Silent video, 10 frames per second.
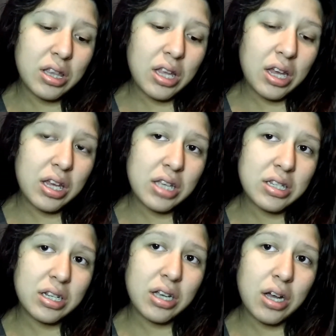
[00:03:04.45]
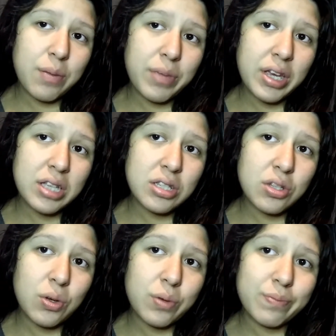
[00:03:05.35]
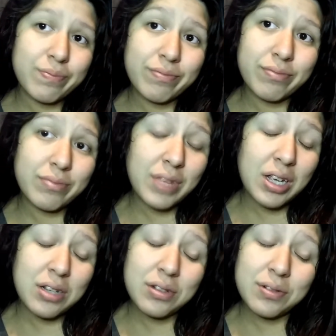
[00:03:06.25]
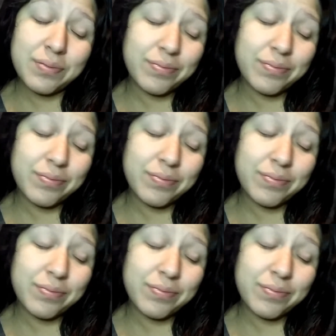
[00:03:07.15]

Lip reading: that he hasn't come yet. So I don't know.